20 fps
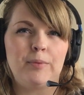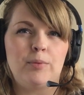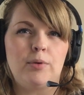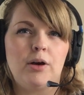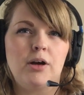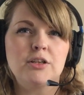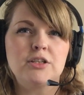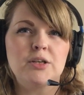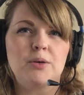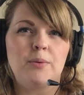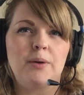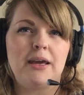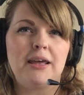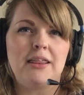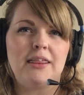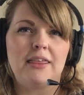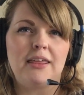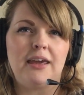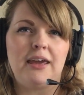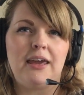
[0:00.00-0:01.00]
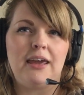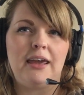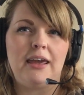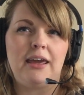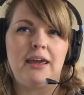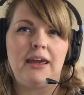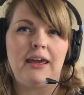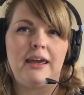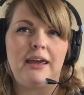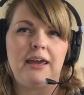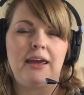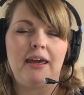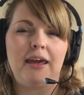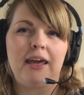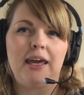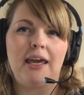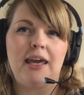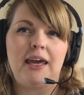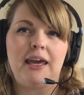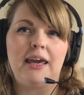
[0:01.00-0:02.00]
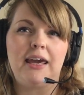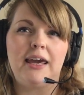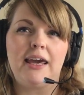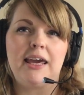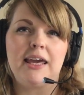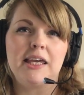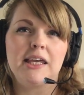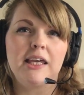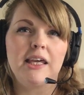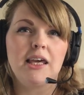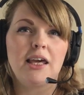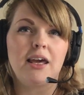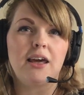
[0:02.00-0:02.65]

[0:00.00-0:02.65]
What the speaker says: What What do we think?